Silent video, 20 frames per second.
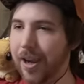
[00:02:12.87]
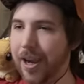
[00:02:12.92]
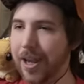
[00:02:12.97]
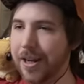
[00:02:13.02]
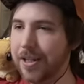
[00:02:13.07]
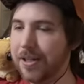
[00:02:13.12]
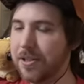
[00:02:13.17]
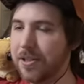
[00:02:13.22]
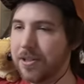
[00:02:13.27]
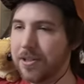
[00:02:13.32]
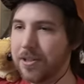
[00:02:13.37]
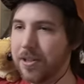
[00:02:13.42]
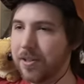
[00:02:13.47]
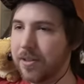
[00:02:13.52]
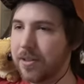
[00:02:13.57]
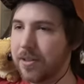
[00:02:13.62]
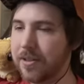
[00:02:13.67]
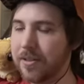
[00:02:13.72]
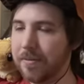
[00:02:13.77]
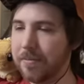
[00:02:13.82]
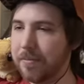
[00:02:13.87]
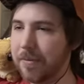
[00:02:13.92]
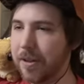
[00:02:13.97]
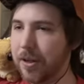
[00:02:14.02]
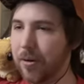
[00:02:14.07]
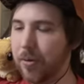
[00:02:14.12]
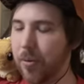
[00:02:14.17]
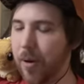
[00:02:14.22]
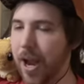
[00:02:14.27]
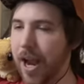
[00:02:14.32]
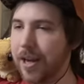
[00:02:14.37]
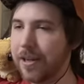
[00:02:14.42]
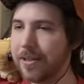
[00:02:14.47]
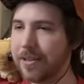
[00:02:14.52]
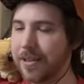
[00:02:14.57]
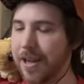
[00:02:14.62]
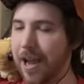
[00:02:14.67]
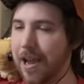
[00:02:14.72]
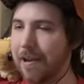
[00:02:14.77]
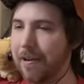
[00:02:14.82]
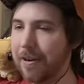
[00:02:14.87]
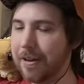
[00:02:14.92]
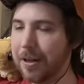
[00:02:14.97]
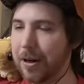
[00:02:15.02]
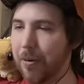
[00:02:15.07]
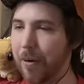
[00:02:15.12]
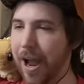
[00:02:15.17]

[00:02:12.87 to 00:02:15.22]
And it's just Quagsire and